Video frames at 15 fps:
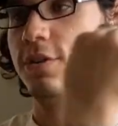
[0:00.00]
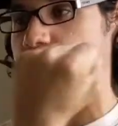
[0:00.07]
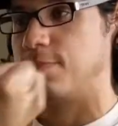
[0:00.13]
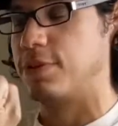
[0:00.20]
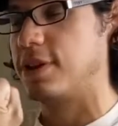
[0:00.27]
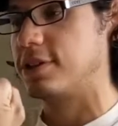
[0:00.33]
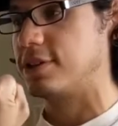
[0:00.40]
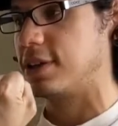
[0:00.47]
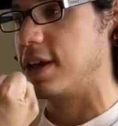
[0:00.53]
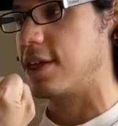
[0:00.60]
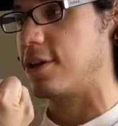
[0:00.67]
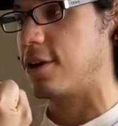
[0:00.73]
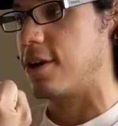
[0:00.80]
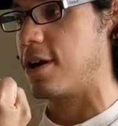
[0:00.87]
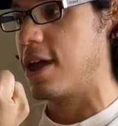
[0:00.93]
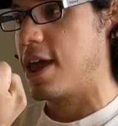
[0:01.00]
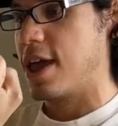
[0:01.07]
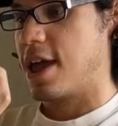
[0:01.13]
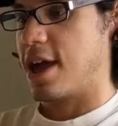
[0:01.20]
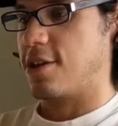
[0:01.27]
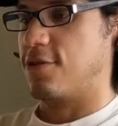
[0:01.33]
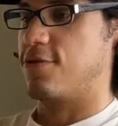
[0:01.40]
you put it together,
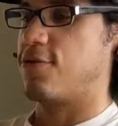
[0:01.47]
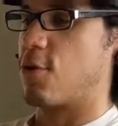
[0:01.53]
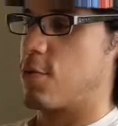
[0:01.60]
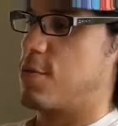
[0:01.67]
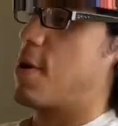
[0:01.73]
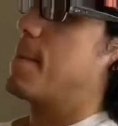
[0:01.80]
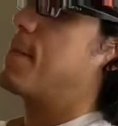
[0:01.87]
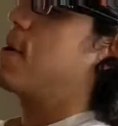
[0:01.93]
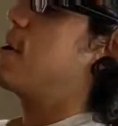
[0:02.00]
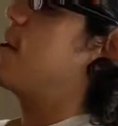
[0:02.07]
and you form your